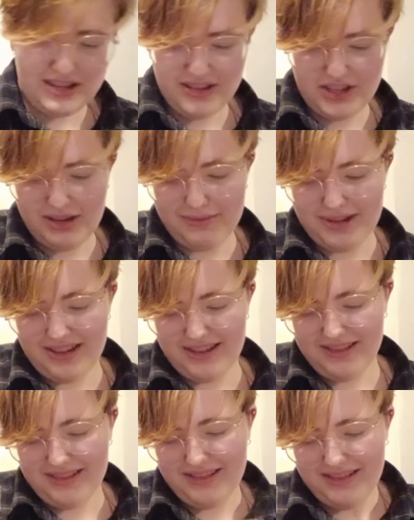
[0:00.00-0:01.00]
She wouldn't
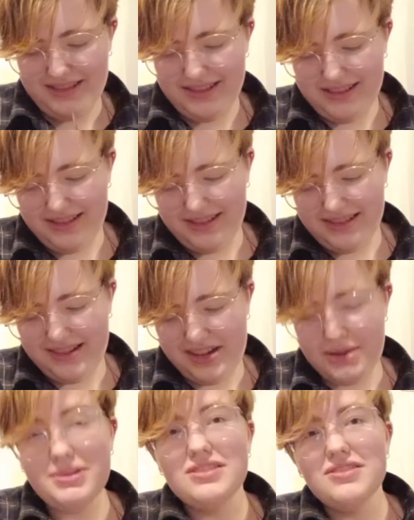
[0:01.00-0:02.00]

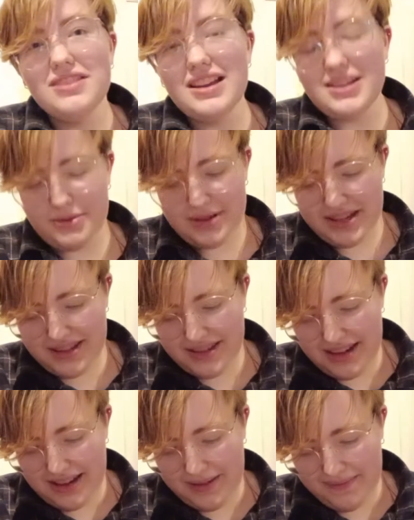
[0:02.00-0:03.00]
do that to us.
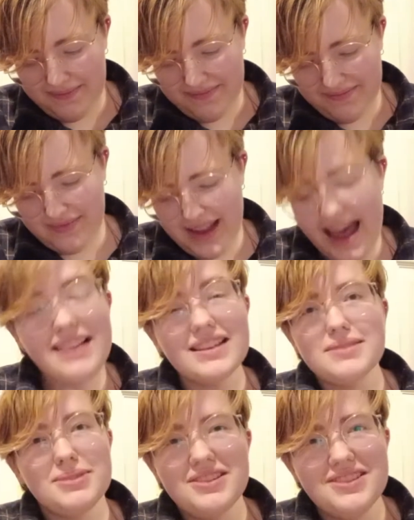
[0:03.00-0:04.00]

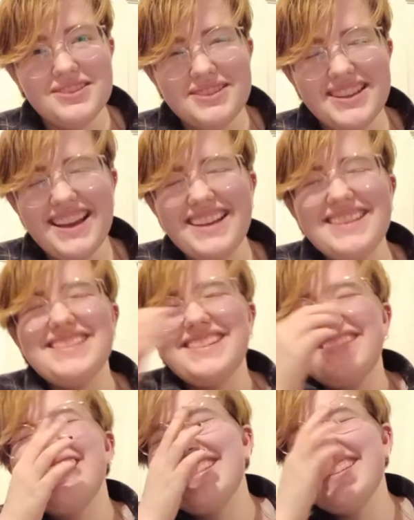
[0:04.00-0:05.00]
Alice wouldn't do that to
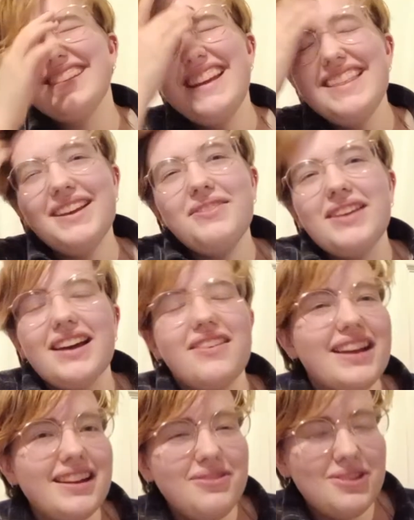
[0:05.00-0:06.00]
us. There we go.
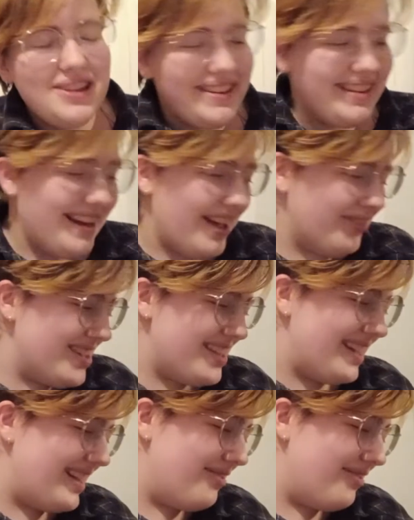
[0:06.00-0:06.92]
I can avoid everything